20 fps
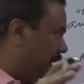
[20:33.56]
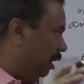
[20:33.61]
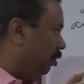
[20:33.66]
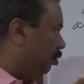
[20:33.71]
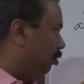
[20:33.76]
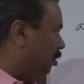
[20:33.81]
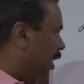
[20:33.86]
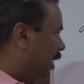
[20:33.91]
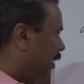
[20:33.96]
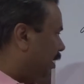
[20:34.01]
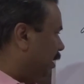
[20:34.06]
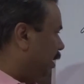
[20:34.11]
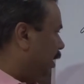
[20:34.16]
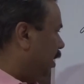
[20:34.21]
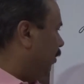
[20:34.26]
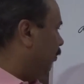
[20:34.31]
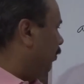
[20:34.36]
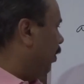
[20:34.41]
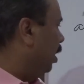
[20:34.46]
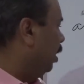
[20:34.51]
you, that
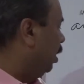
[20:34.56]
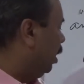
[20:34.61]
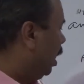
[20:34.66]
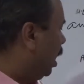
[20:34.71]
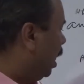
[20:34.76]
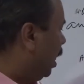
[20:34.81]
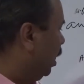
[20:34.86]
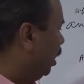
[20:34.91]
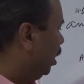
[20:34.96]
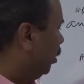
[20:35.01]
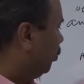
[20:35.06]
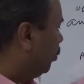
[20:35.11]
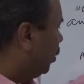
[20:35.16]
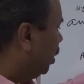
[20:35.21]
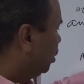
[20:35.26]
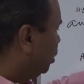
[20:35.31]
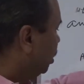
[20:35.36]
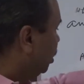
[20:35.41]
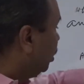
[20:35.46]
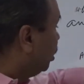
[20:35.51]
when I
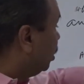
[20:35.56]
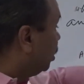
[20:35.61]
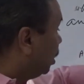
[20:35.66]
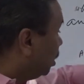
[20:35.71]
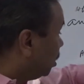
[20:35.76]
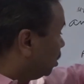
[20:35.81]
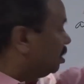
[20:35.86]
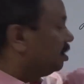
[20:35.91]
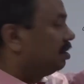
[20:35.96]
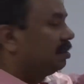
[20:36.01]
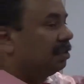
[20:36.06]
represent this,